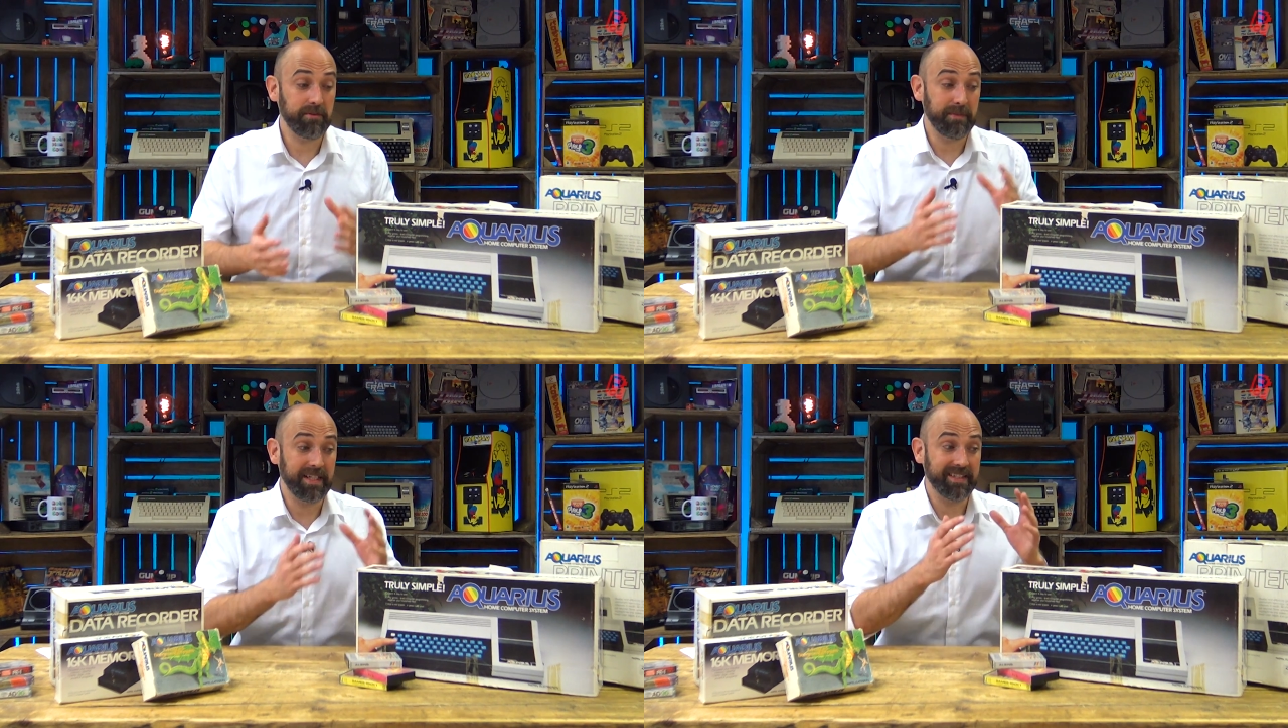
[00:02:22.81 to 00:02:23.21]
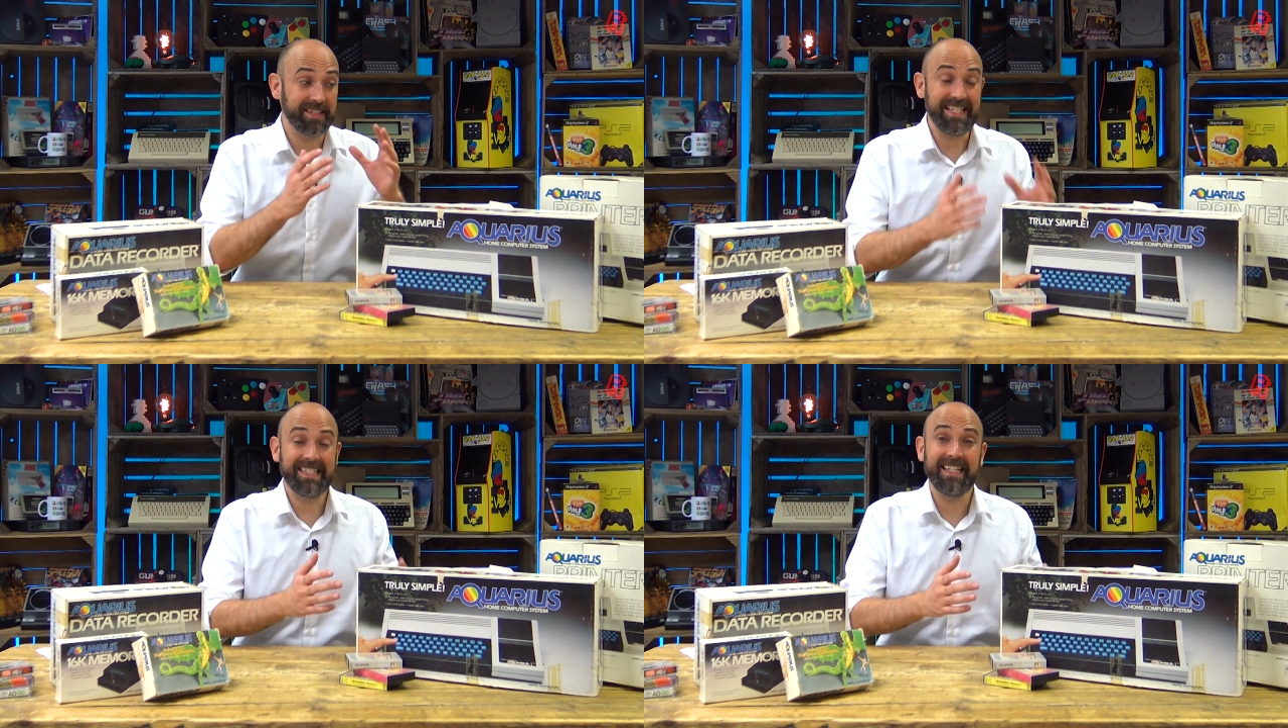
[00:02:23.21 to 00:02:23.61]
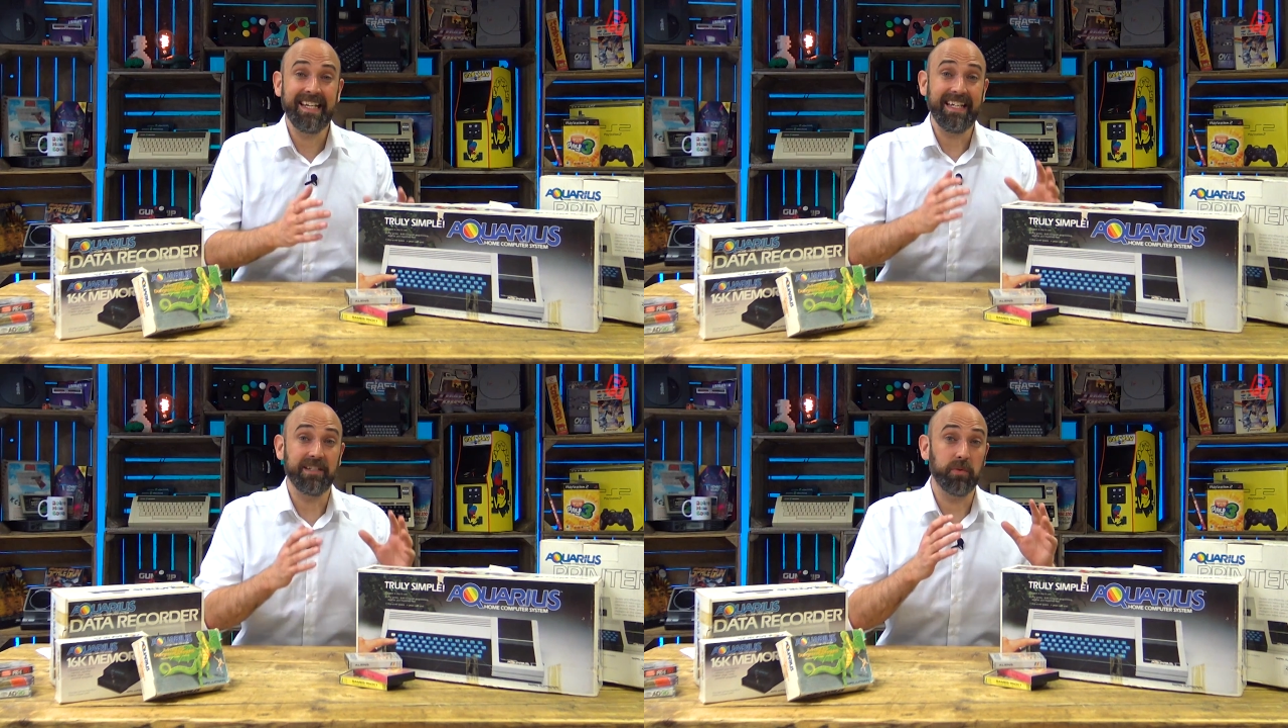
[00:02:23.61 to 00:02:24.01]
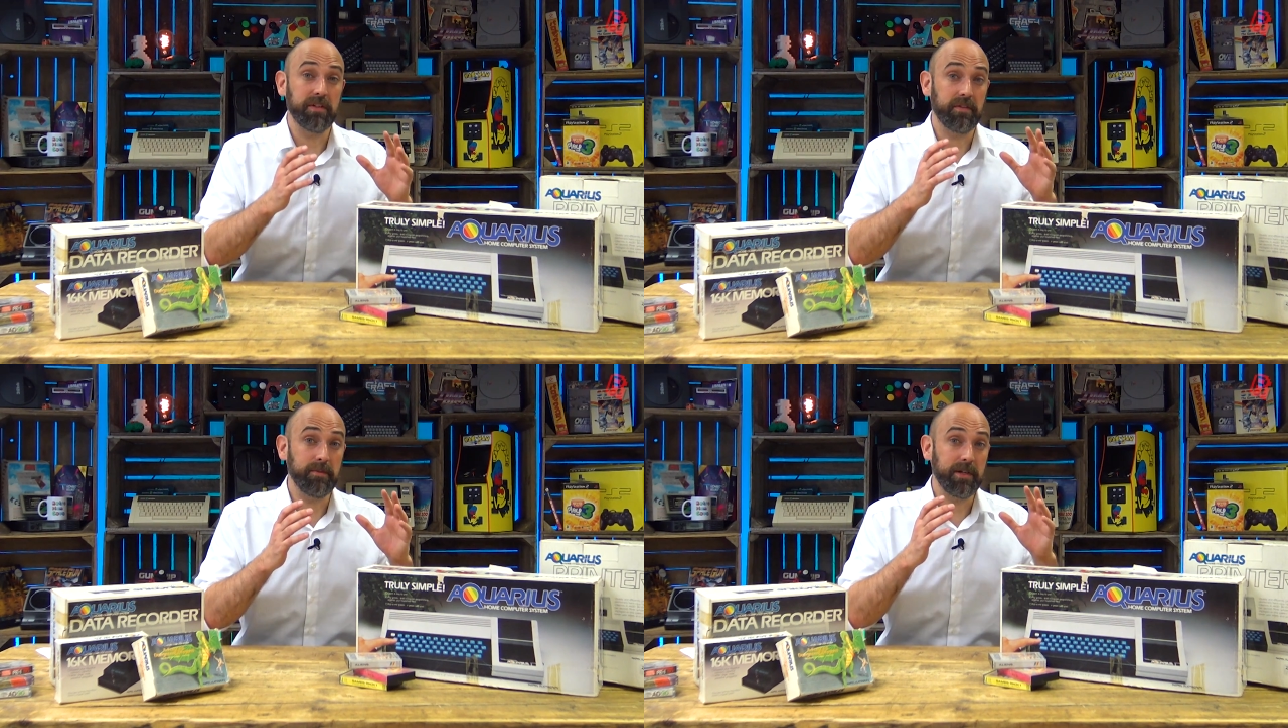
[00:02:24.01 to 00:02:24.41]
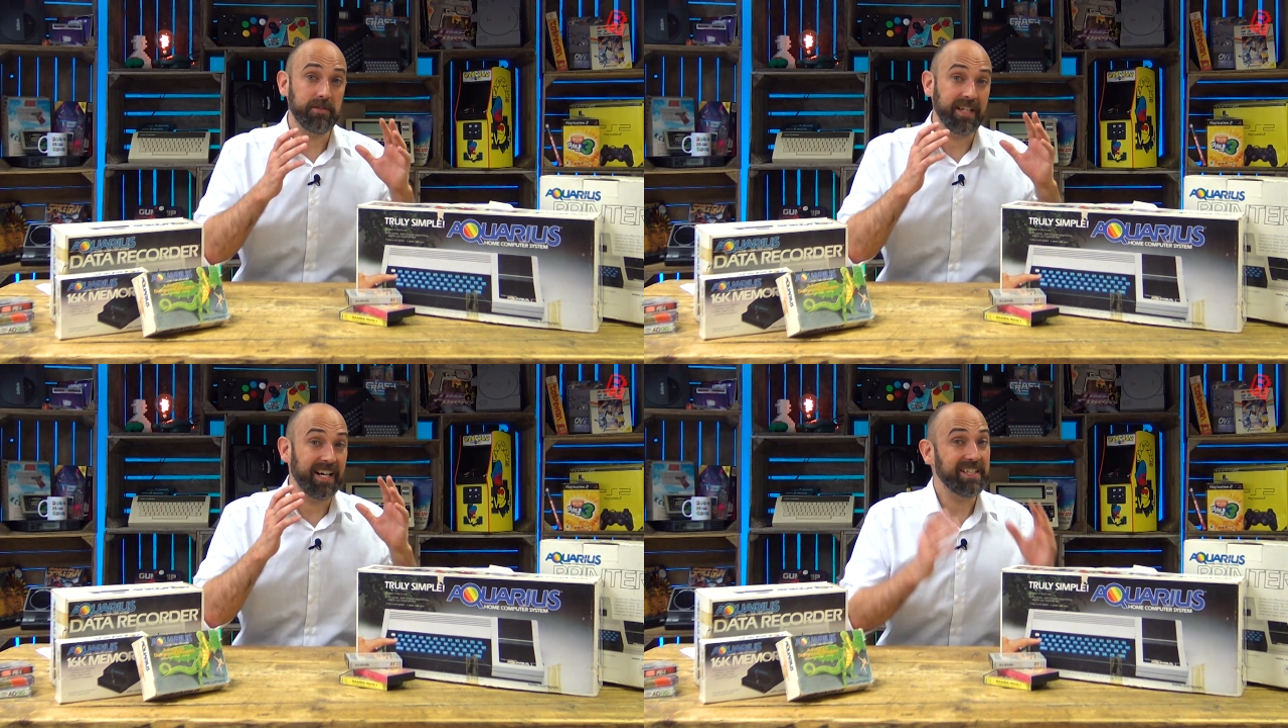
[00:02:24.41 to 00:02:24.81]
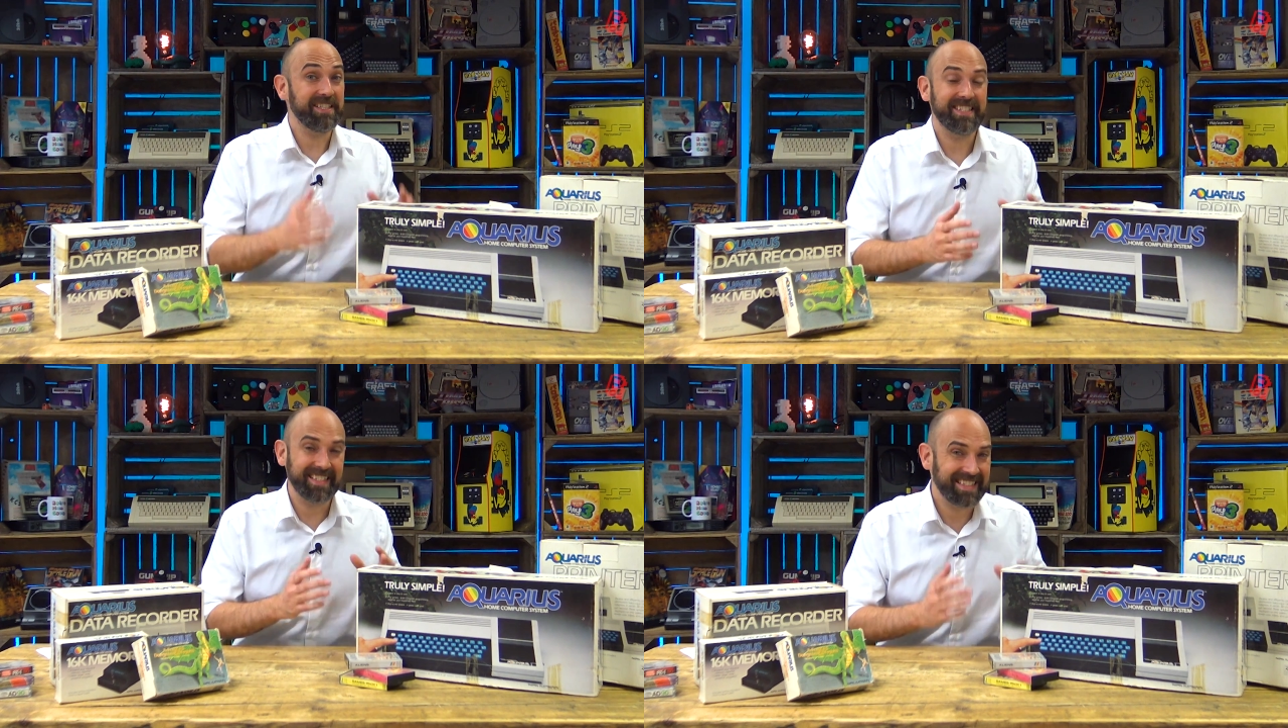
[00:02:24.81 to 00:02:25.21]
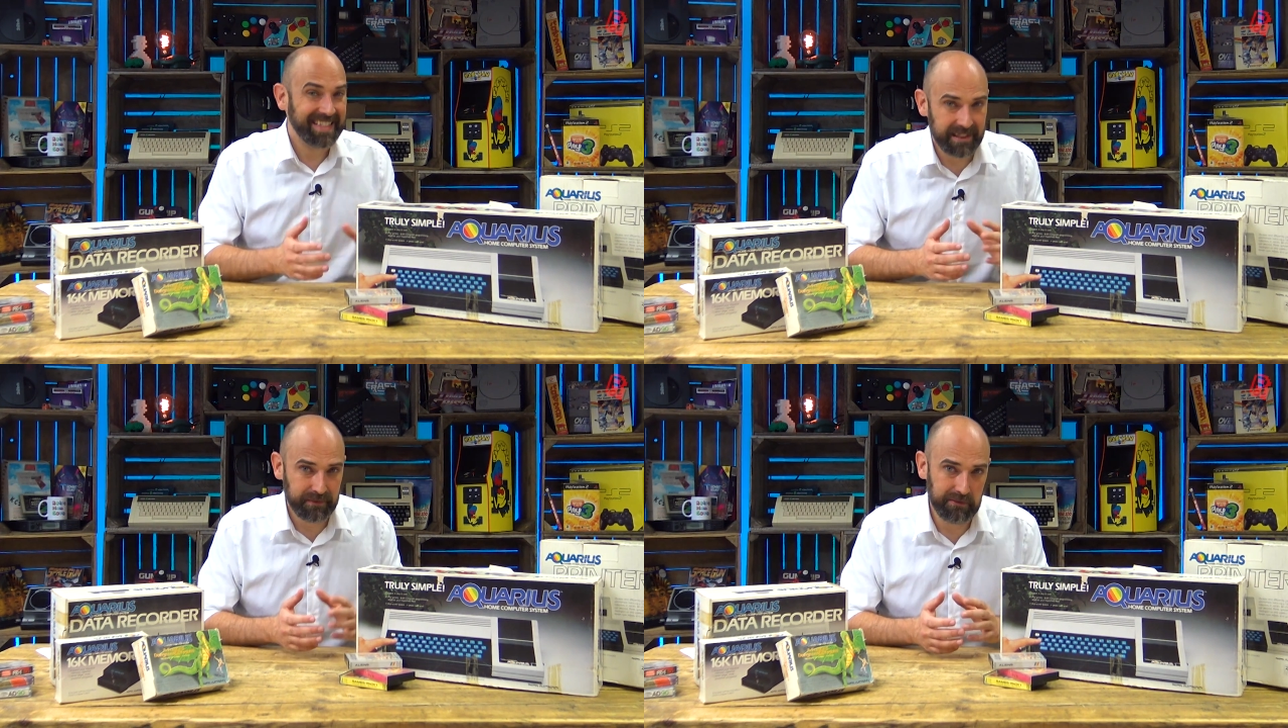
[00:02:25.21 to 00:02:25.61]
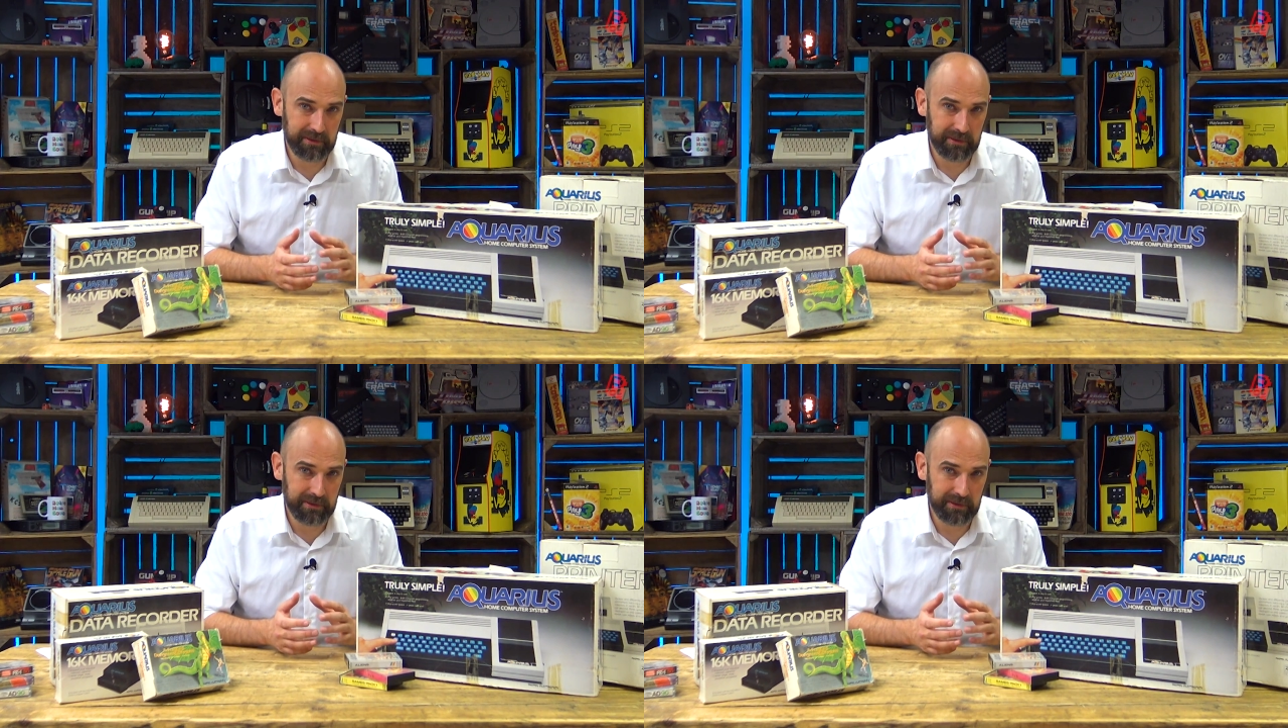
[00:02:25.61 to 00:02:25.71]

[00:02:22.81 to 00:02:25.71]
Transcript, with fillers: because this is one of the most unsuccessful